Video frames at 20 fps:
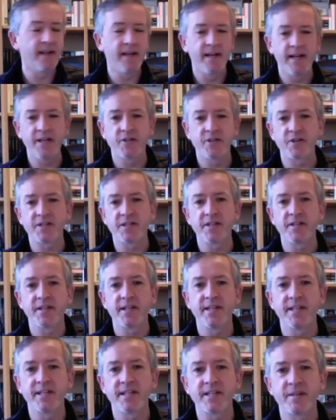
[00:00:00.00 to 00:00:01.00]
Interesting thing
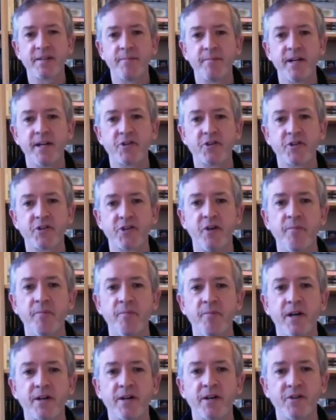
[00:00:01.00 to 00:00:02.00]
is there's a metronome
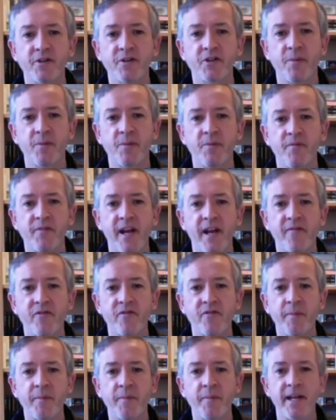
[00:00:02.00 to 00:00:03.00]
mark at the top of
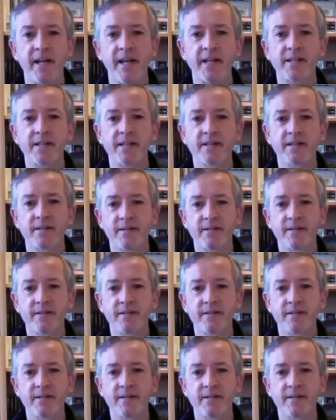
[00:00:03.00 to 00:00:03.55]
every piece.